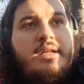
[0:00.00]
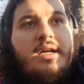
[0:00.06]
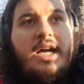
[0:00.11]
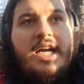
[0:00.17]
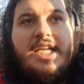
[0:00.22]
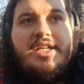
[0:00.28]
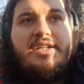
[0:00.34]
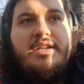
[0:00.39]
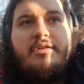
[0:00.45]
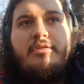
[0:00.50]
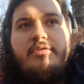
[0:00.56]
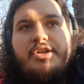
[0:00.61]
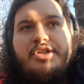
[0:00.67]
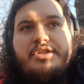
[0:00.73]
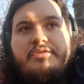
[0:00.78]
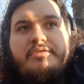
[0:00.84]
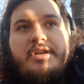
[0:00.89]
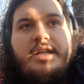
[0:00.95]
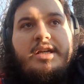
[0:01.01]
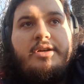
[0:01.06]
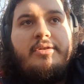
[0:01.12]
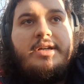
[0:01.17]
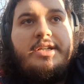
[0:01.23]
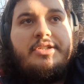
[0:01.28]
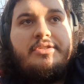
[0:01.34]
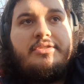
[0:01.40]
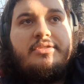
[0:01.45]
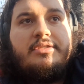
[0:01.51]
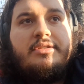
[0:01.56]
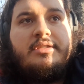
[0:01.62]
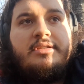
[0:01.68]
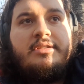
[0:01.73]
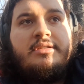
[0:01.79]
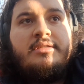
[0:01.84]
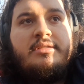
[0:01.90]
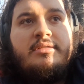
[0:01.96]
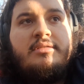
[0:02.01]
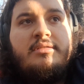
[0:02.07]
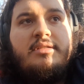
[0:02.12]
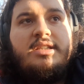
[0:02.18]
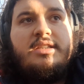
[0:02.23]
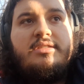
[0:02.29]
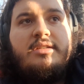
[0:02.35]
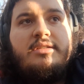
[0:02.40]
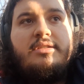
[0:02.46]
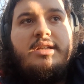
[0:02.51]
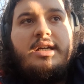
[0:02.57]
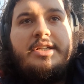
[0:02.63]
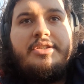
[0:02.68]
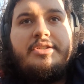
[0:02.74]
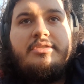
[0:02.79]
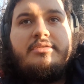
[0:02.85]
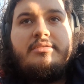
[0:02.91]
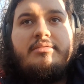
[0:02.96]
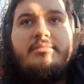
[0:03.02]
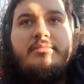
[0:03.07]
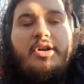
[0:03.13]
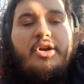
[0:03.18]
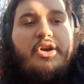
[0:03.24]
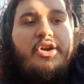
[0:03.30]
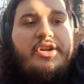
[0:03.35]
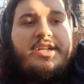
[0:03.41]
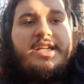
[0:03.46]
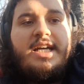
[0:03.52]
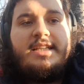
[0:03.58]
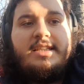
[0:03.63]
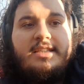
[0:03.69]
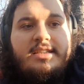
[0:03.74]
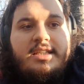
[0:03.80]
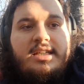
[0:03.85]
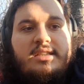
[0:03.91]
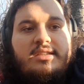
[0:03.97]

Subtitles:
I didn't even watch the video. I just listened. I just heard that, and then I